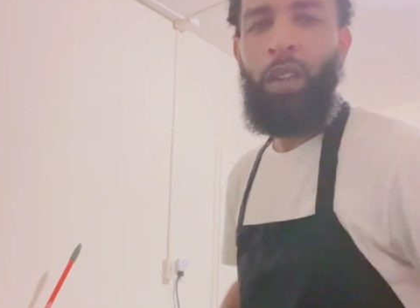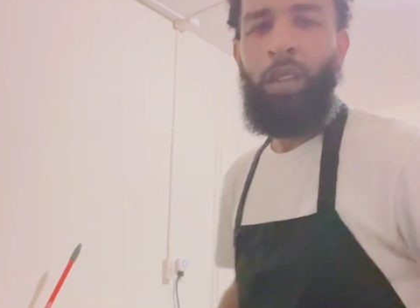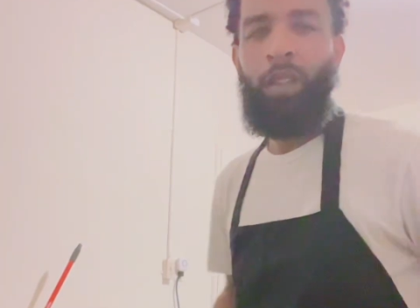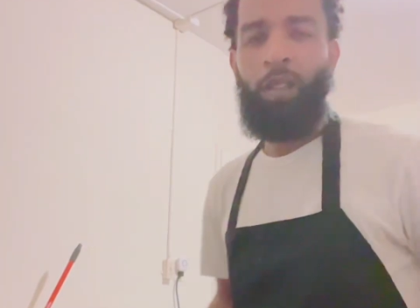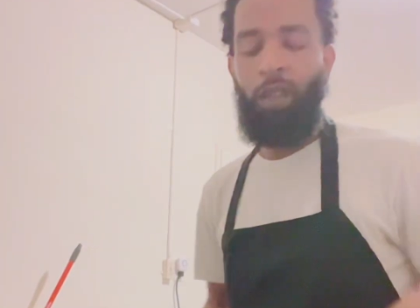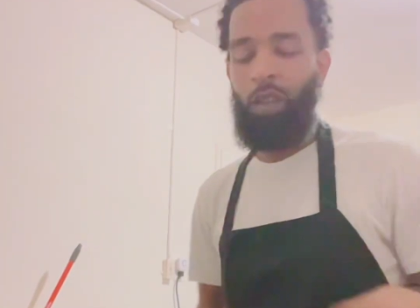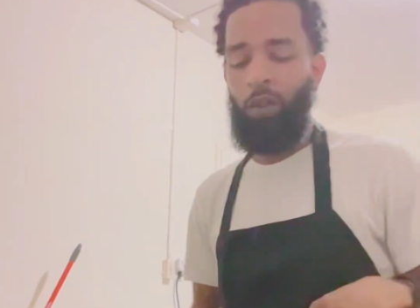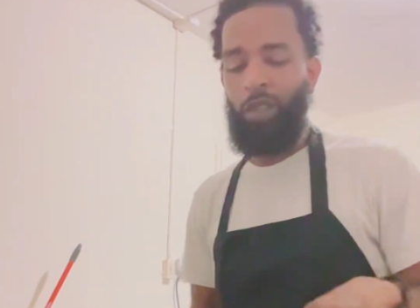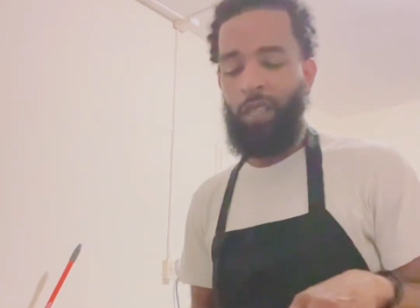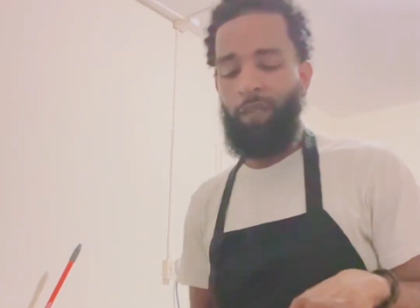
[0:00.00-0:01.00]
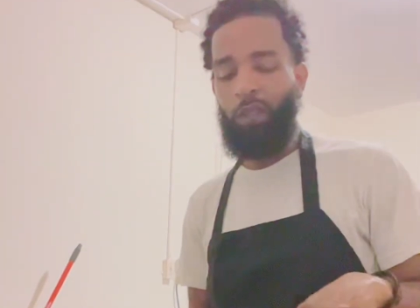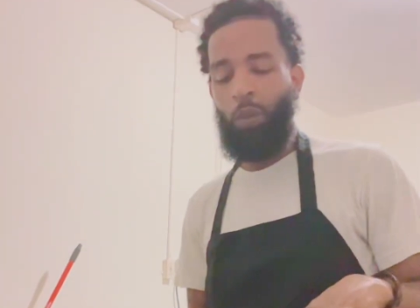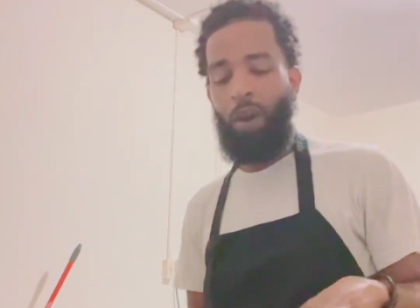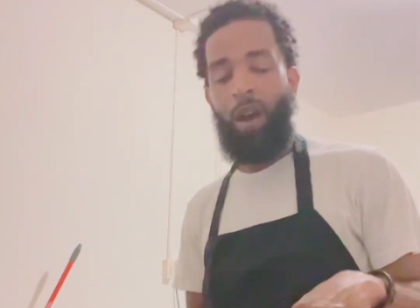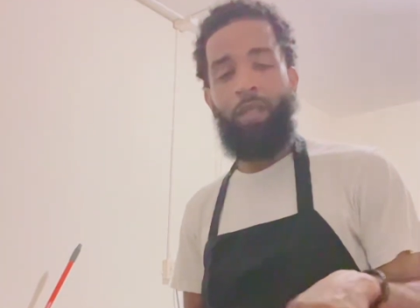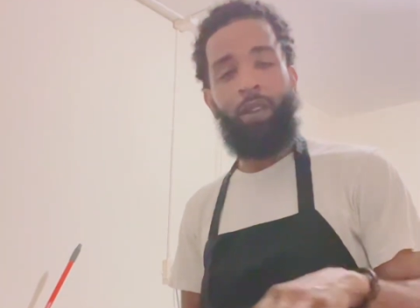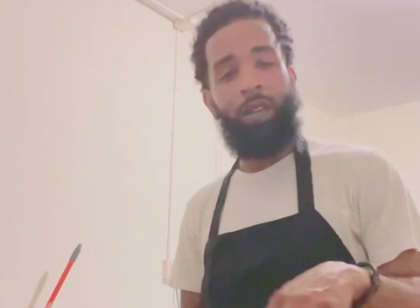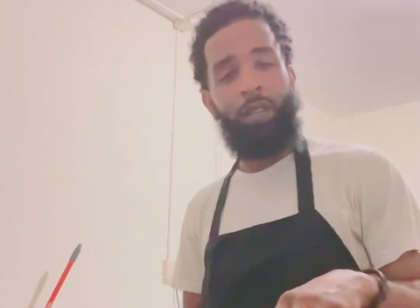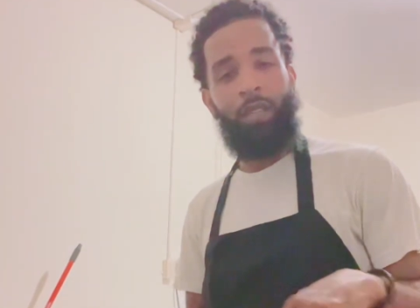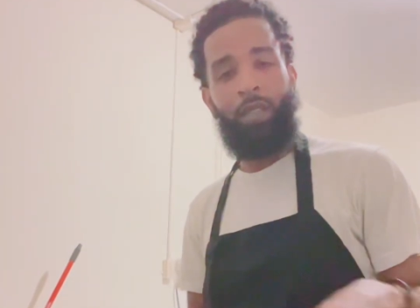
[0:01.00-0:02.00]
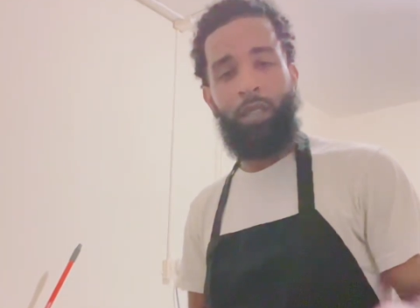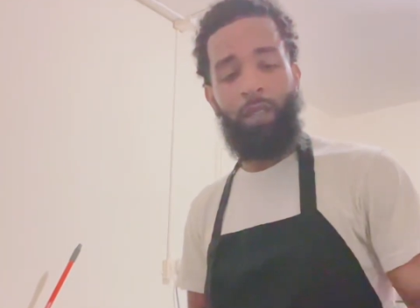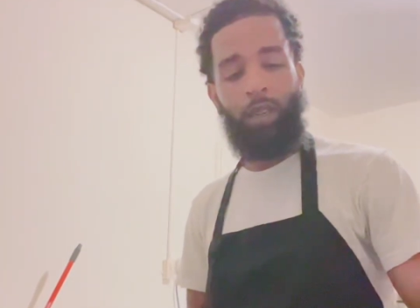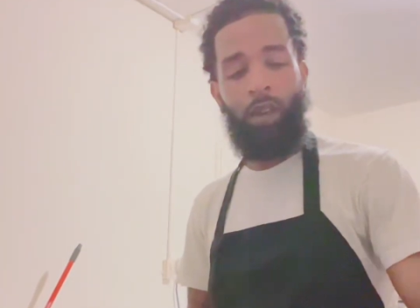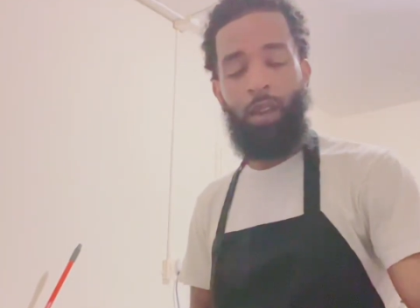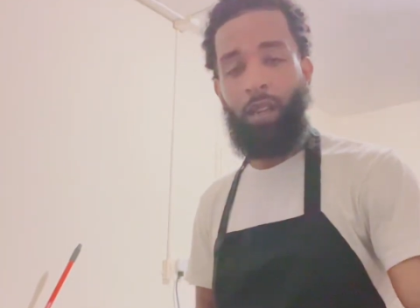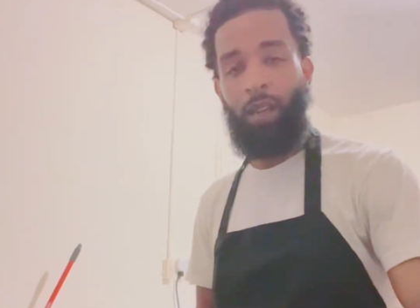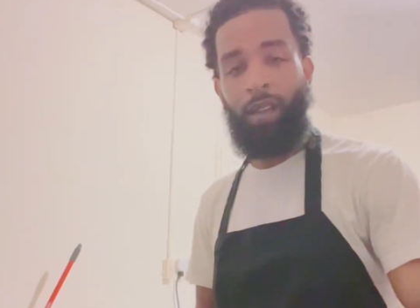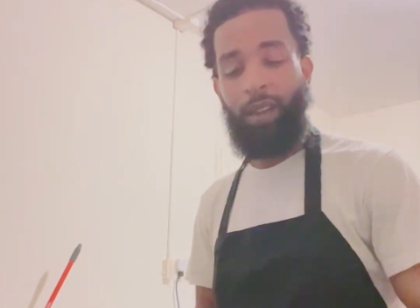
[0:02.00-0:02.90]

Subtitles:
You're gonna notice after a while the onions and the garlic are gonna